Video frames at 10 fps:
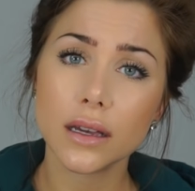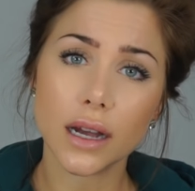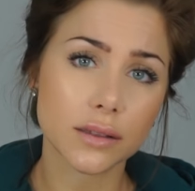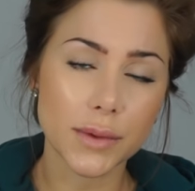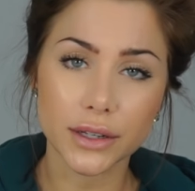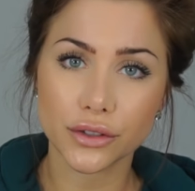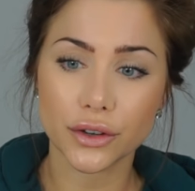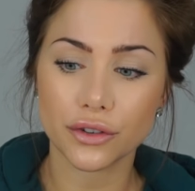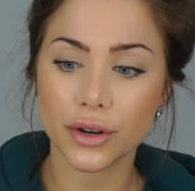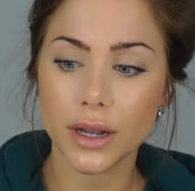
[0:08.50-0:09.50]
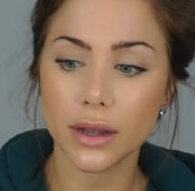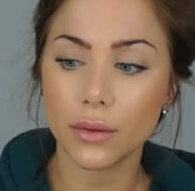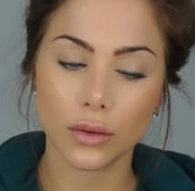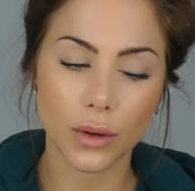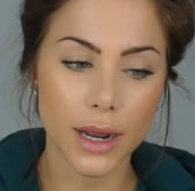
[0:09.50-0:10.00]
cosmetic
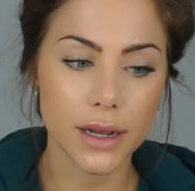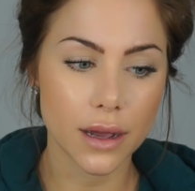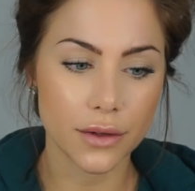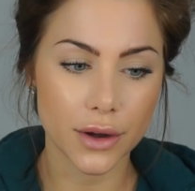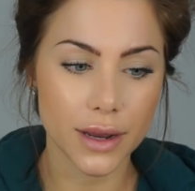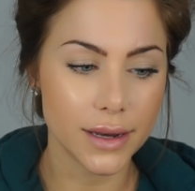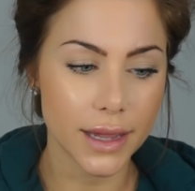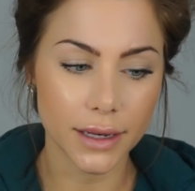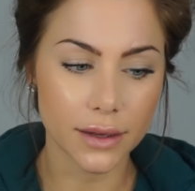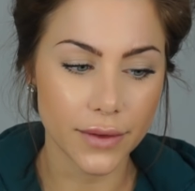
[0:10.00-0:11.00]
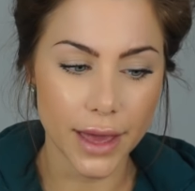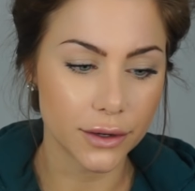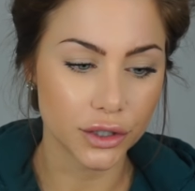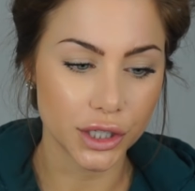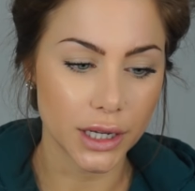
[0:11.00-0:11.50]
surgery or any other negative
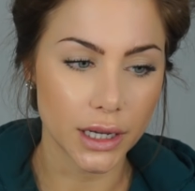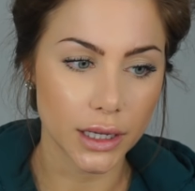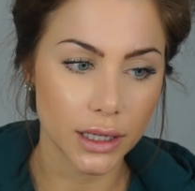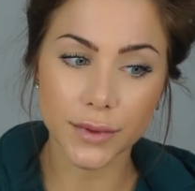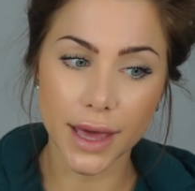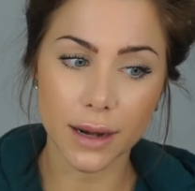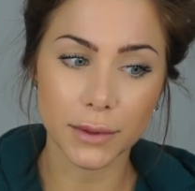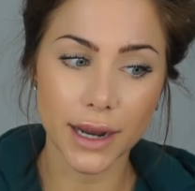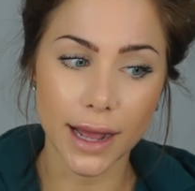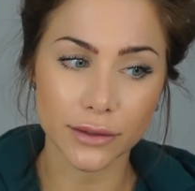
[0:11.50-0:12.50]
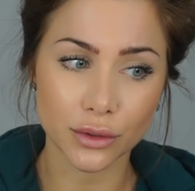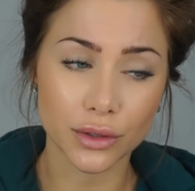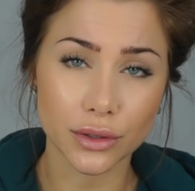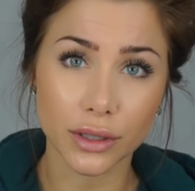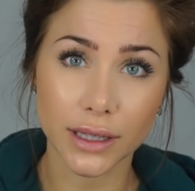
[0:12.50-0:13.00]
energy, then I'm going to ask you
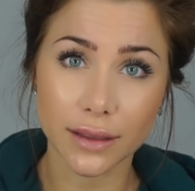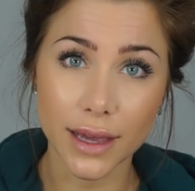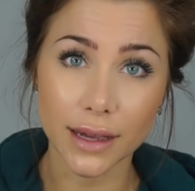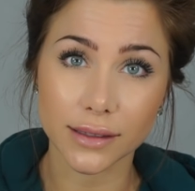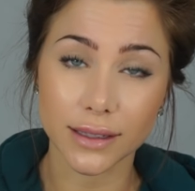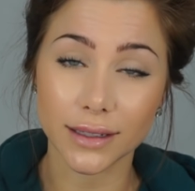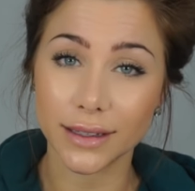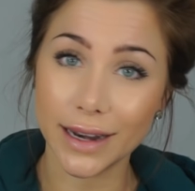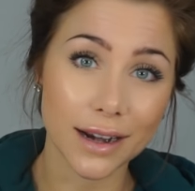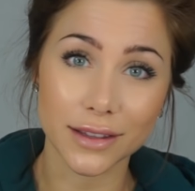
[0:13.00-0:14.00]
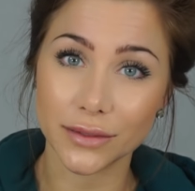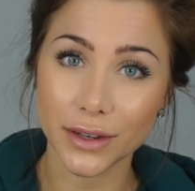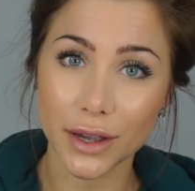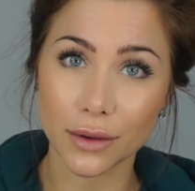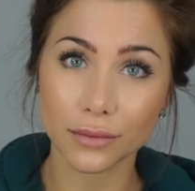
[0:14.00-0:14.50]
to click the X and get out of this
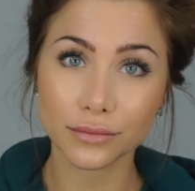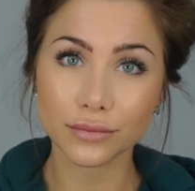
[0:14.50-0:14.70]
video.